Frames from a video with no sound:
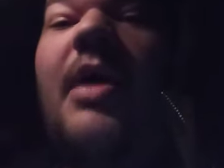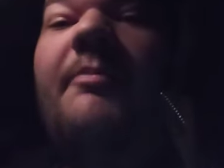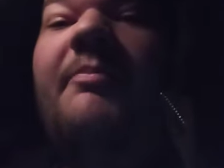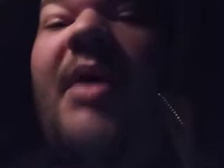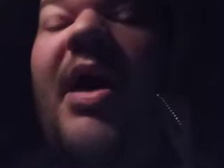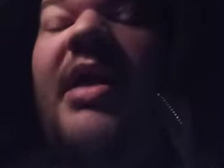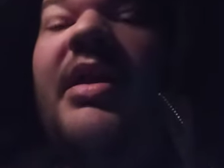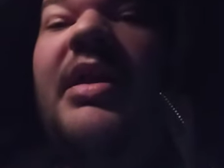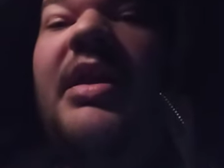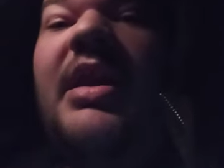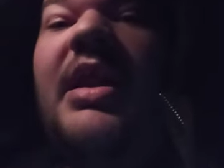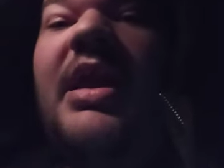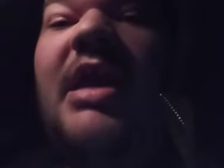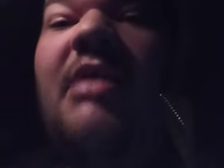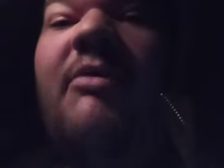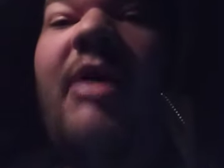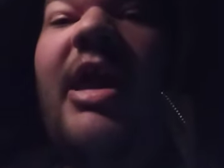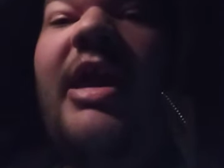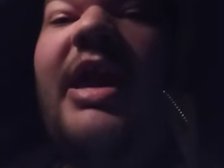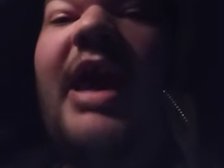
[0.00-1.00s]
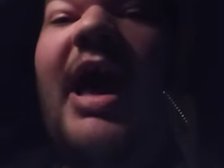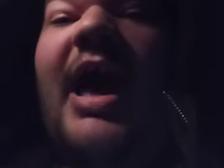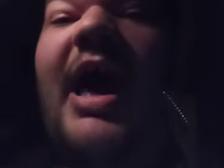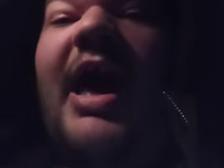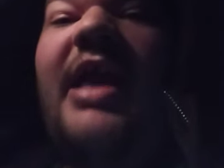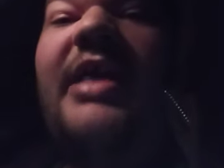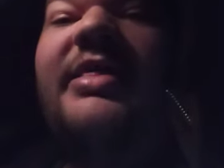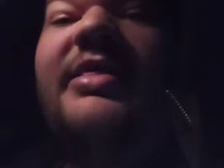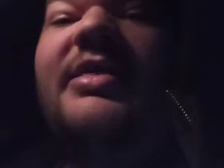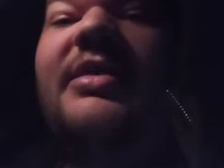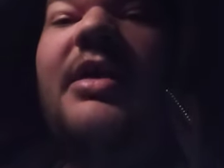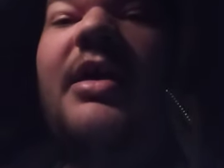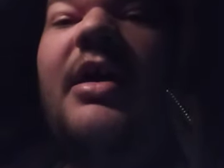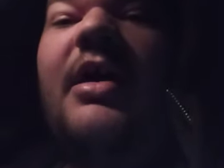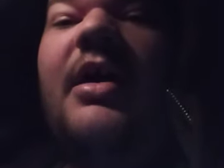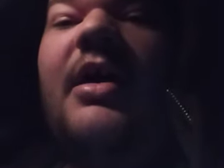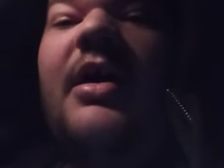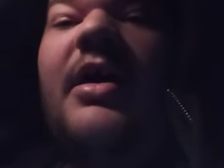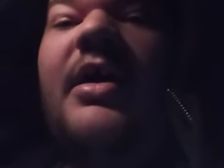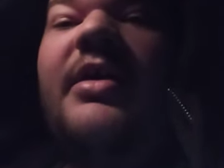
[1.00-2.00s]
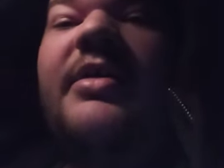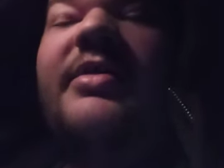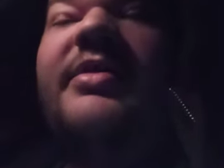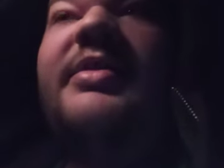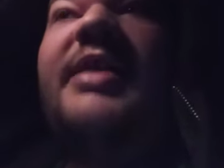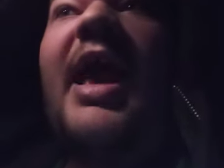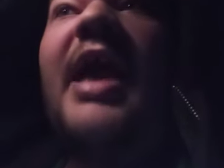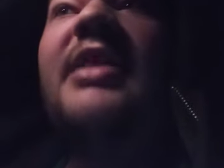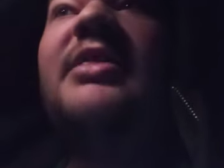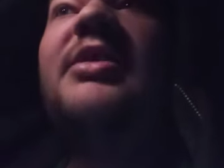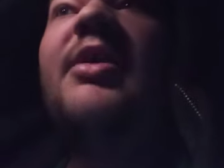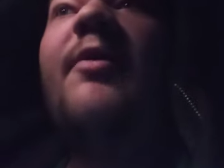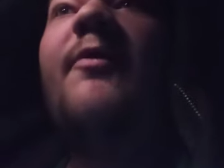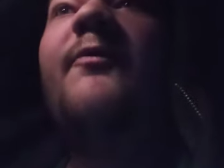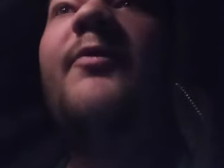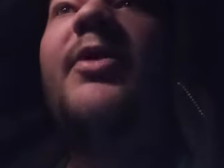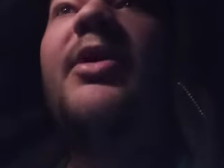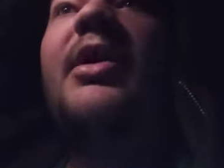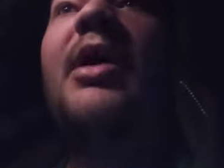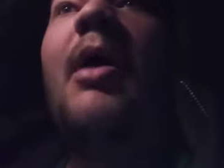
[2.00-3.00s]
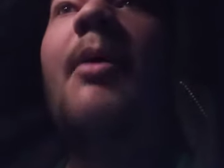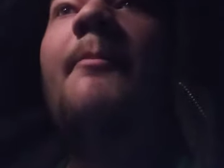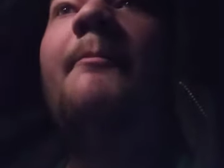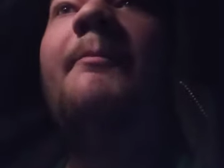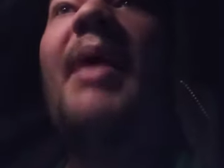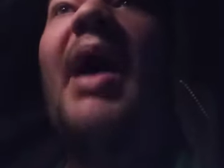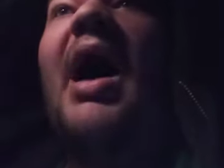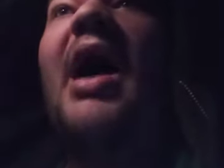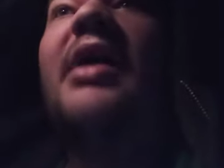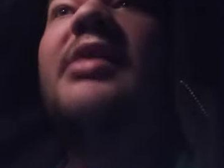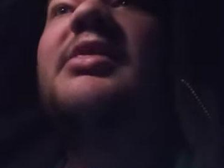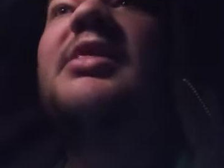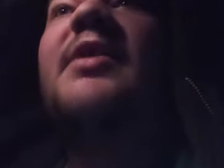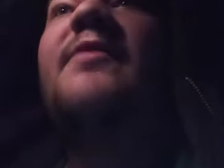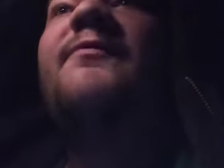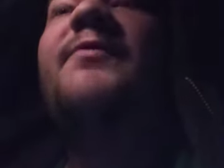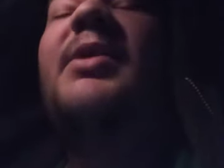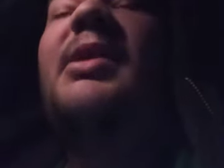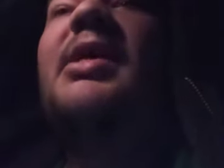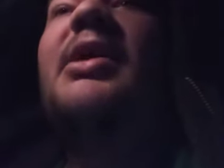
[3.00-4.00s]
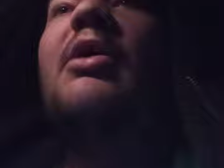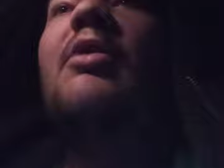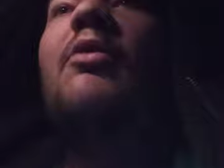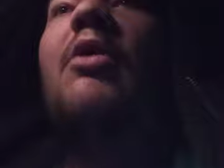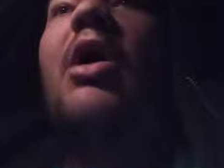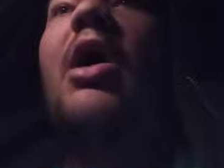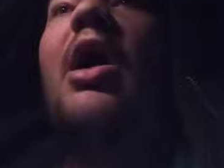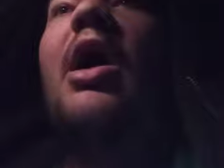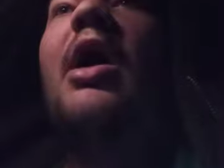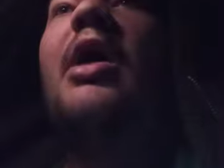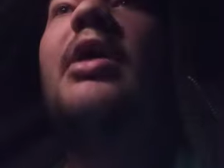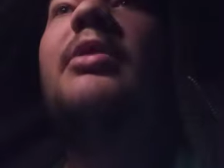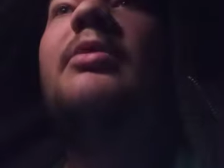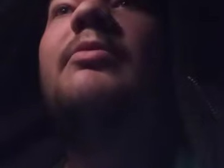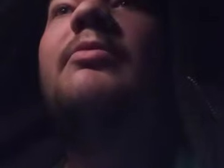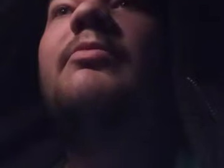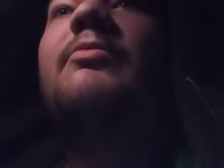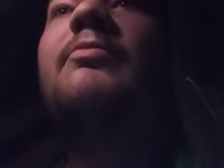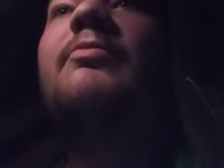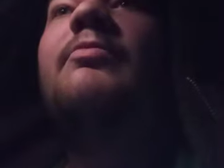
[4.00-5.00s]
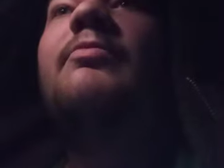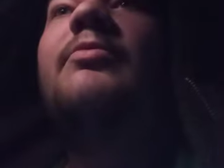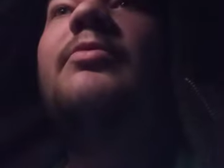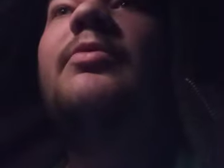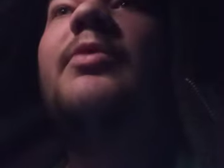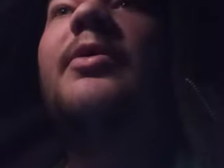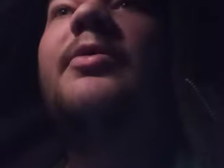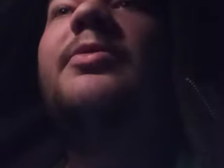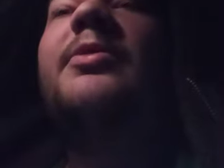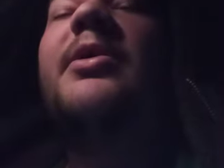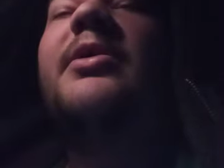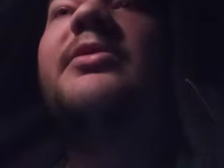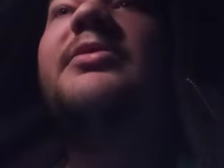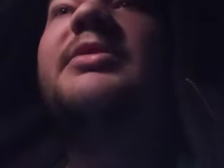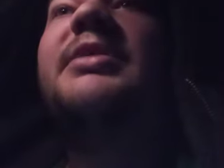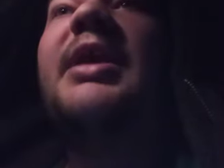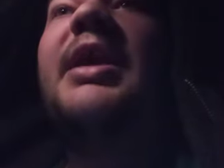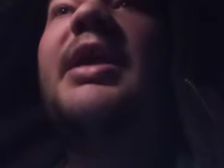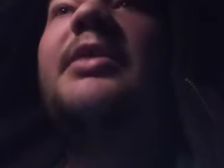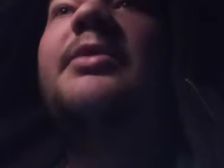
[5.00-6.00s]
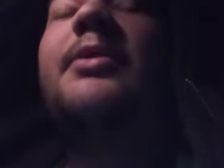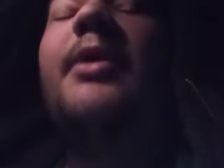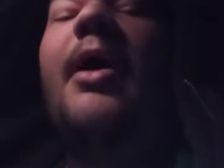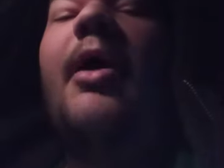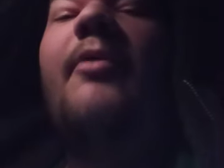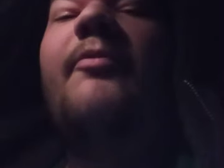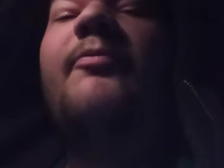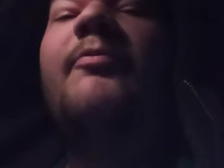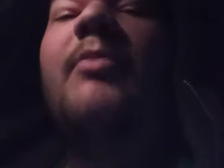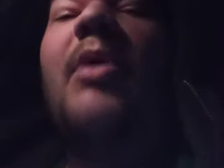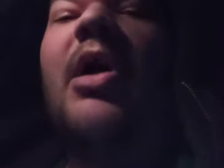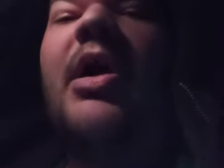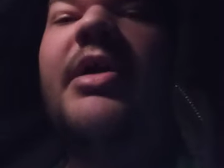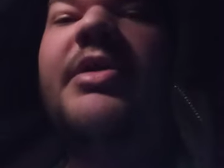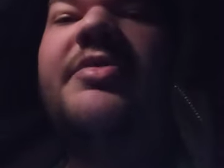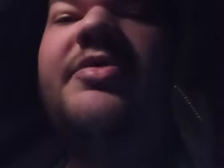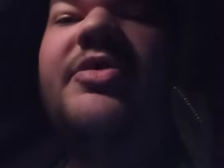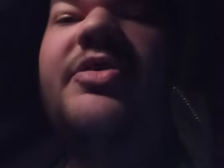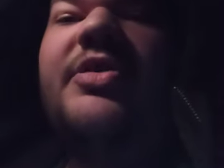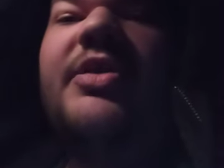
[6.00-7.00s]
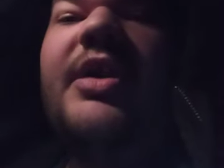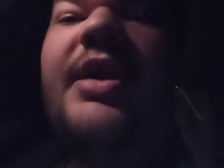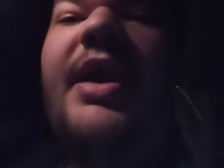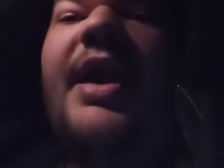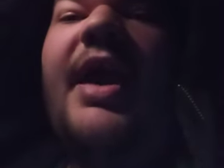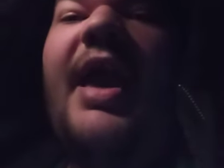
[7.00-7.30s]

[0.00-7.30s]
But anyway, guys, stay tuned for an unboxing video on the 13th of March.